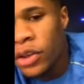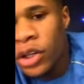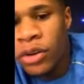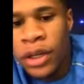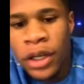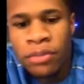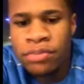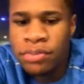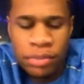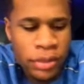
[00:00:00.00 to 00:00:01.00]
you know,
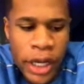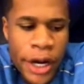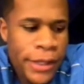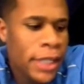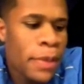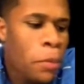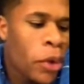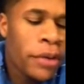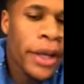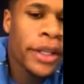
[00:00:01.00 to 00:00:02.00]
um, Terrence, that's my
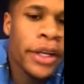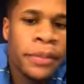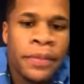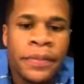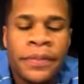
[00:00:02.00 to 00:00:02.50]
boy right there.